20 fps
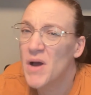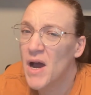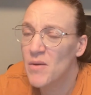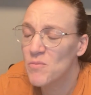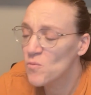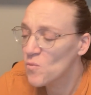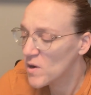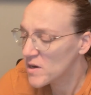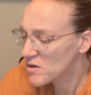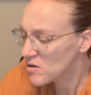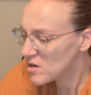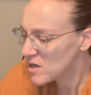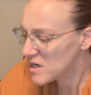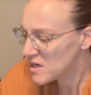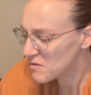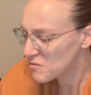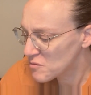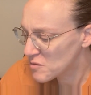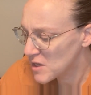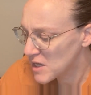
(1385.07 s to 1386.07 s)
I'm wondering
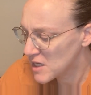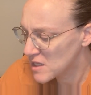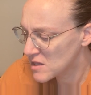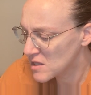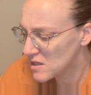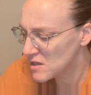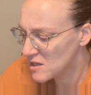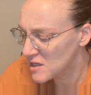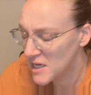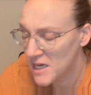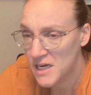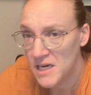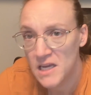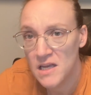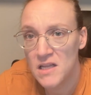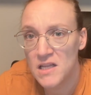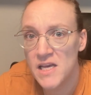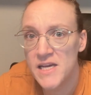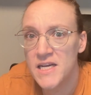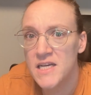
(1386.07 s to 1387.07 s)
if like the linen,
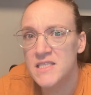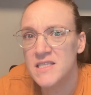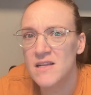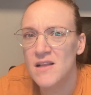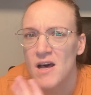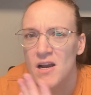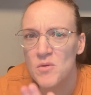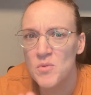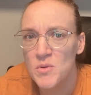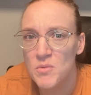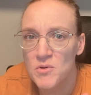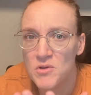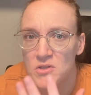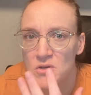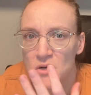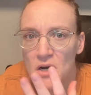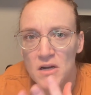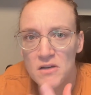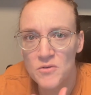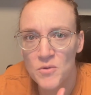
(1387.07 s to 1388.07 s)
like, because a lot of people do
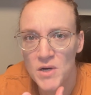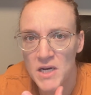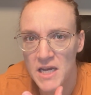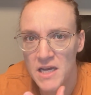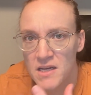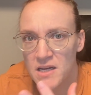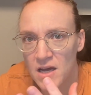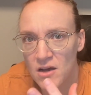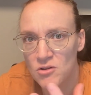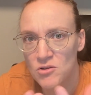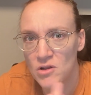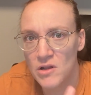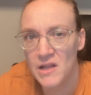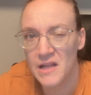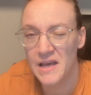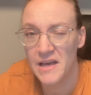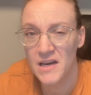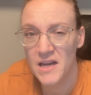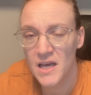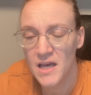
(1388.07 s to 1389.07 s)
it on 28 count
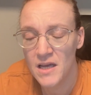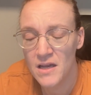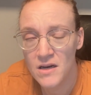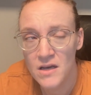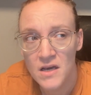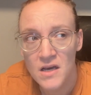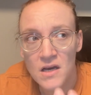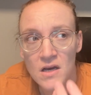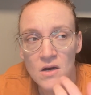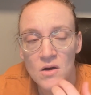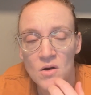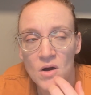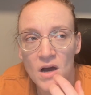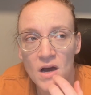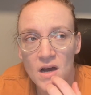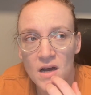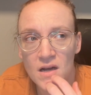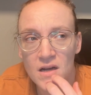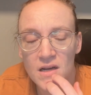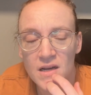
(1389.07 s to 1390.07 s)
linen.
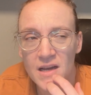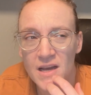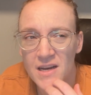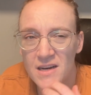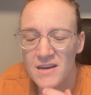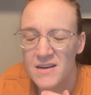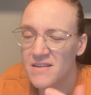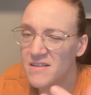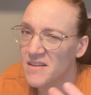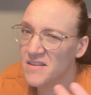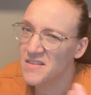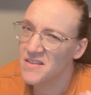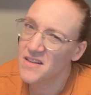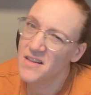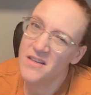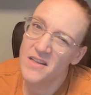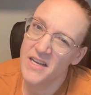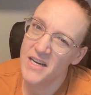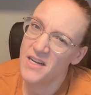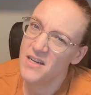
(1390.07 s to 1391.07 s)
And does the
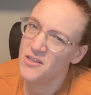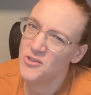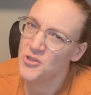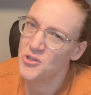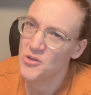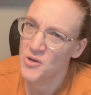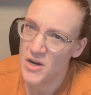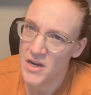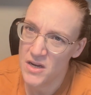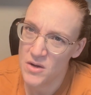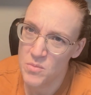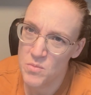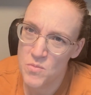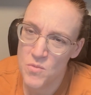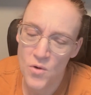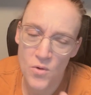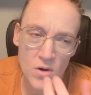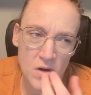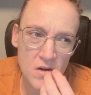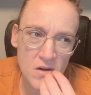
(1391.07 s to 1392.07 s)
linen shrink
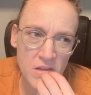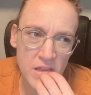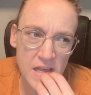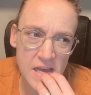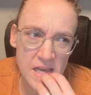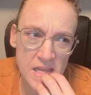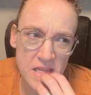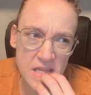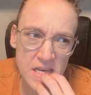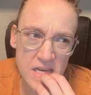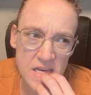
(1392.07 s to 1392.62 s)
more than